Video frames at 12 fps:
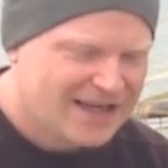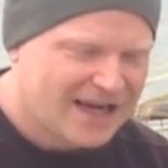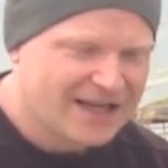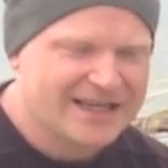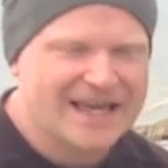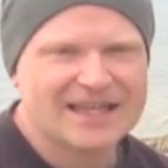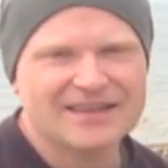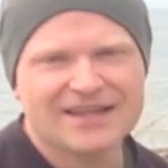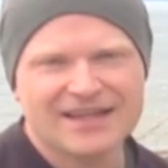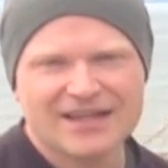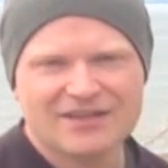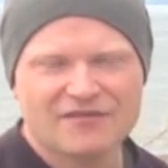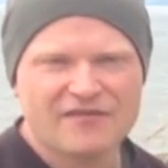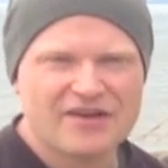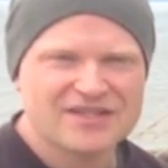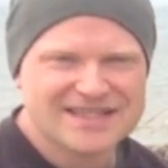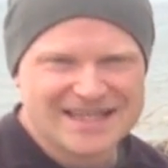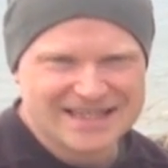and again, the
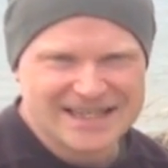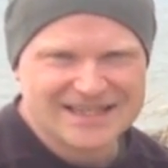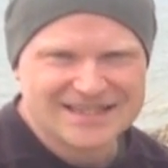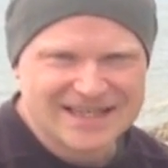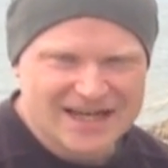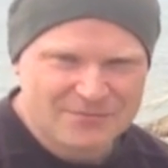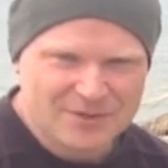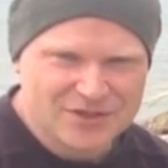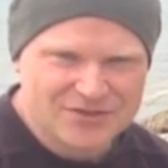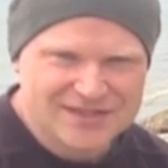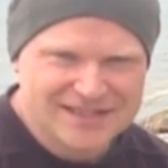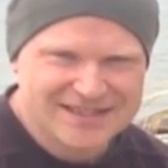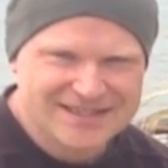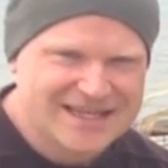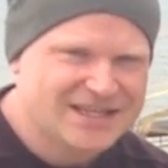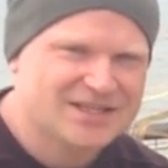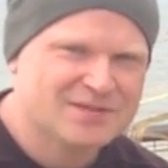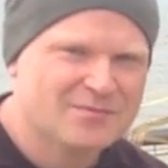various techniques that I've been using to
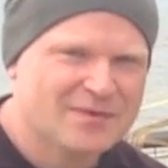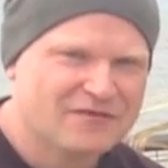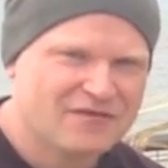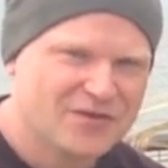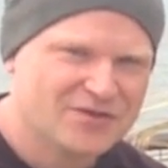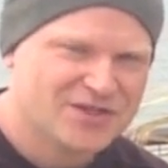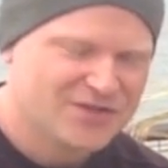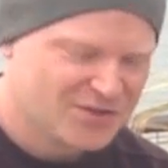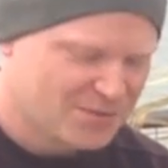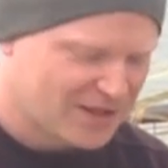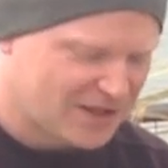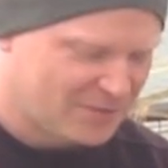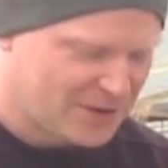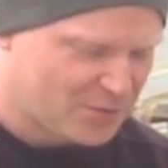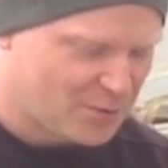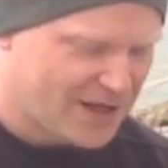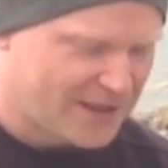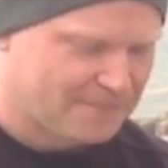take some of my photos while I've been
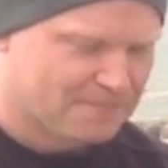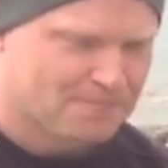away.